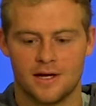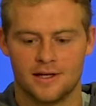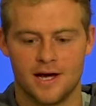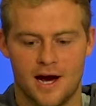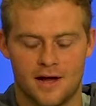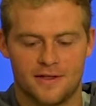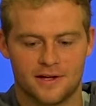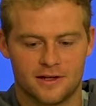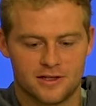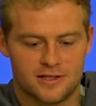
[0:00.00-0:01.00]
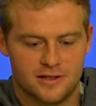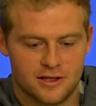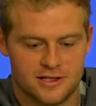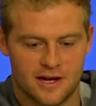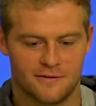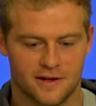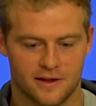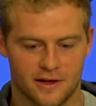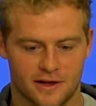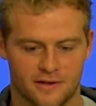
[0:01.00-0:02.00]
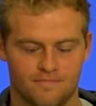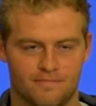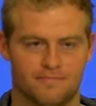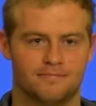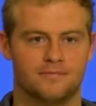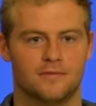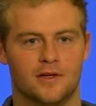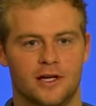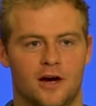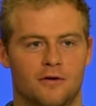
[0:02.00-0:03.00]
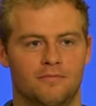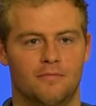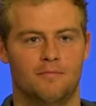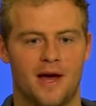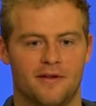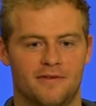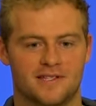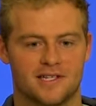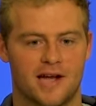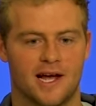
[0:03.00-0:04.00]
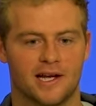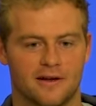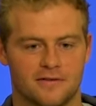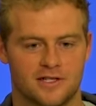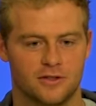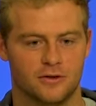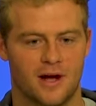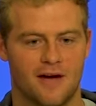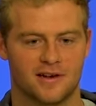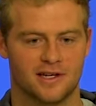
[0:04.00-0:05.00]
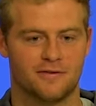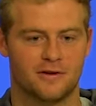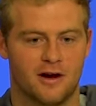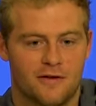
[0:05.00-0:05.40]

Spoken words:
Yeah, I think there's definitely the, you know, benefits and negatives to having a different